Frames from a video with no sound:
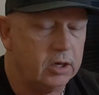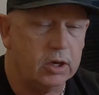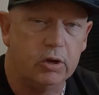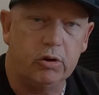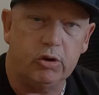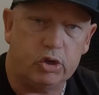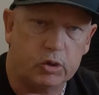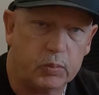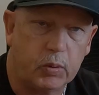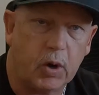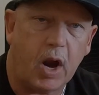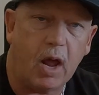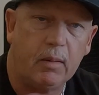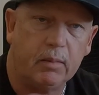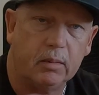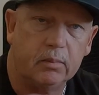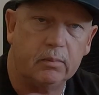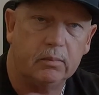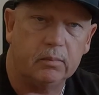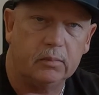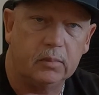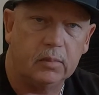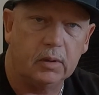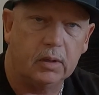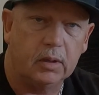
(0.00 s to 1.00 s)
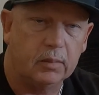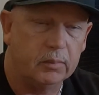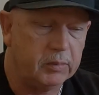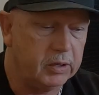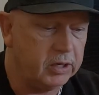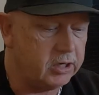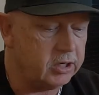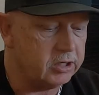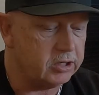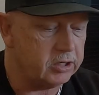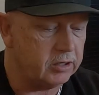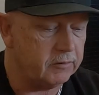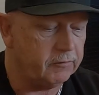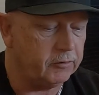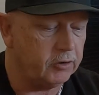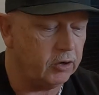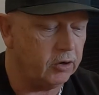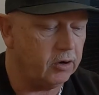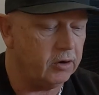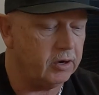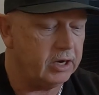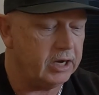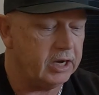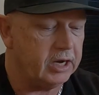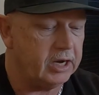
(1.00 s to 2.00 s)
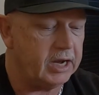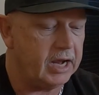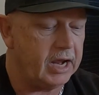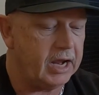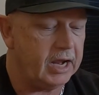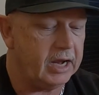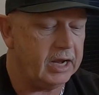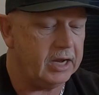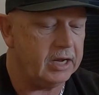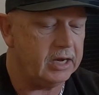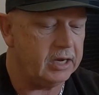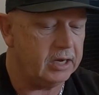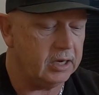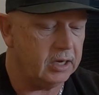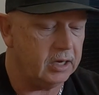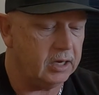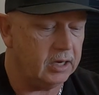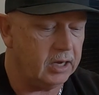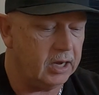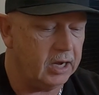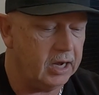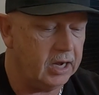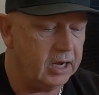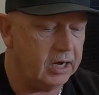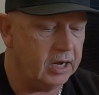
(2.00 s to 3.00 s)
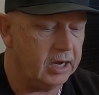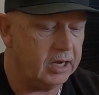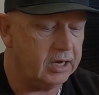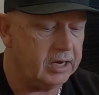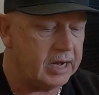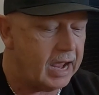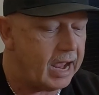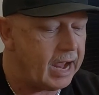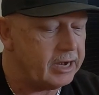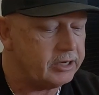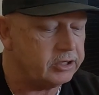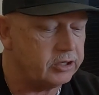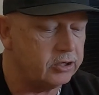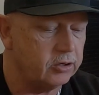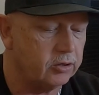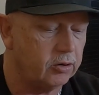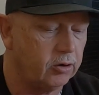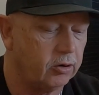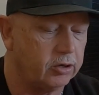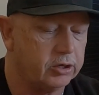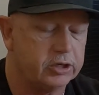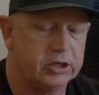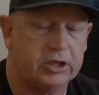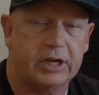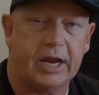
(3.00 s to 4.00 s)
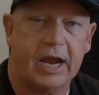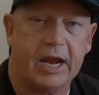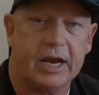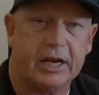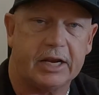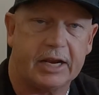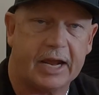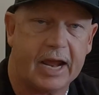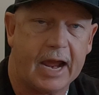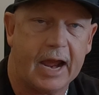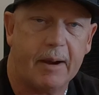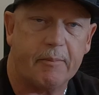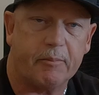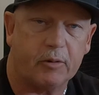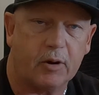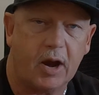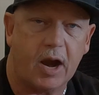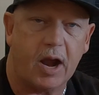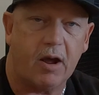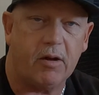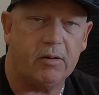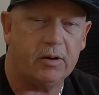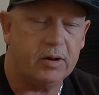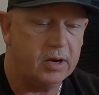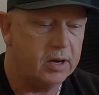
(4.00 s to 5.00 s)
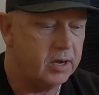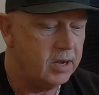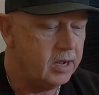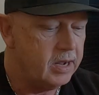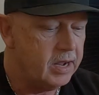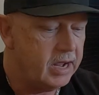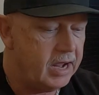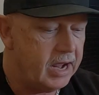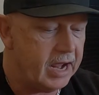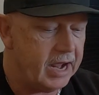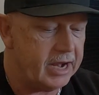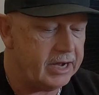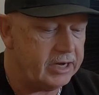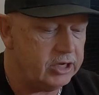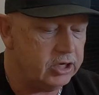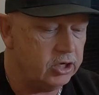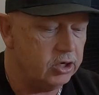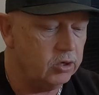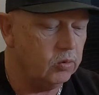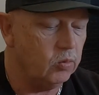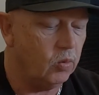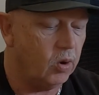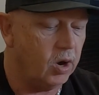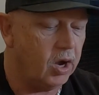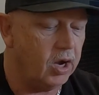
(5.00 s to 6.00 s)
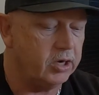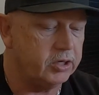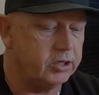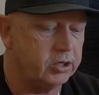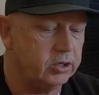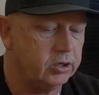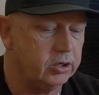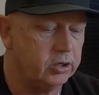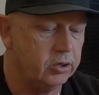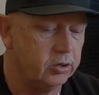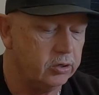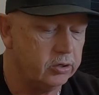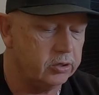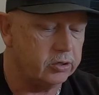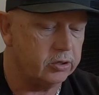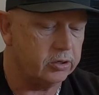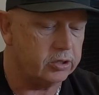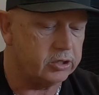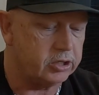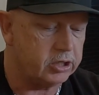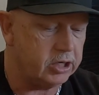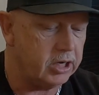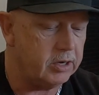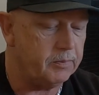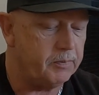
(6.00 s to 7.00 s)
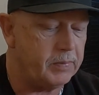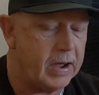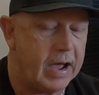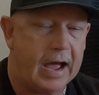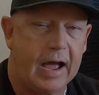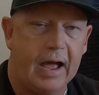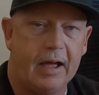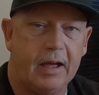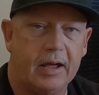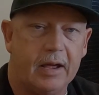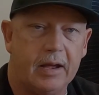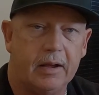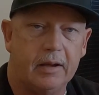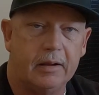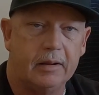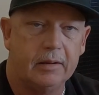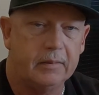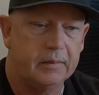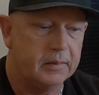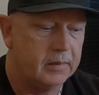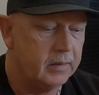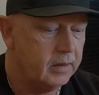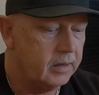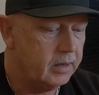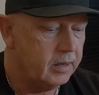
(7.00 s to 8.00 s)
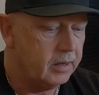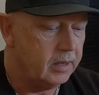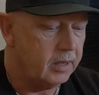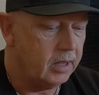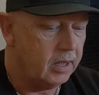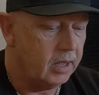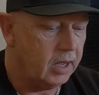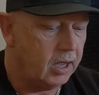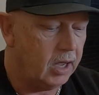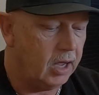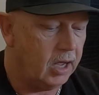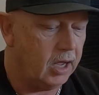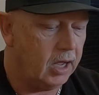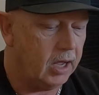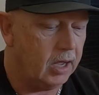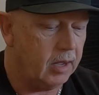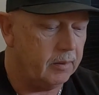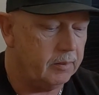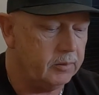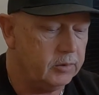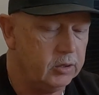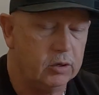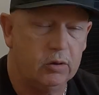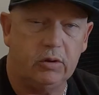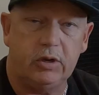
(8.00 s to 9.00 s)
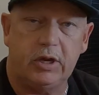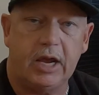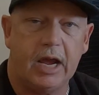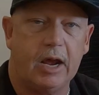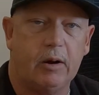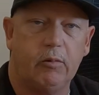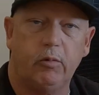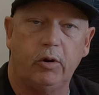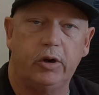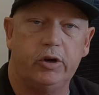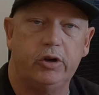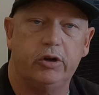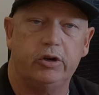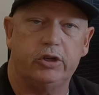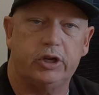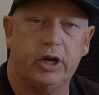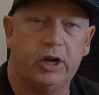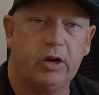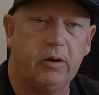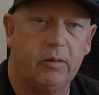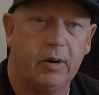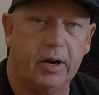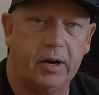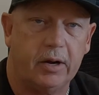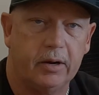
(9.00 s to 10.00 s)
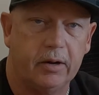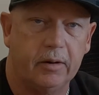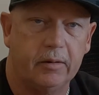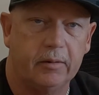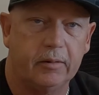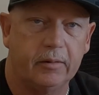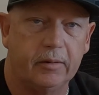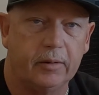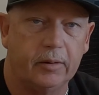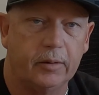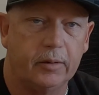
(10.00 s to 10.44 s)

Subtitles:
Huge problem, because if you're in a national or state campground and you want to use your CPAP, you can't run your generator.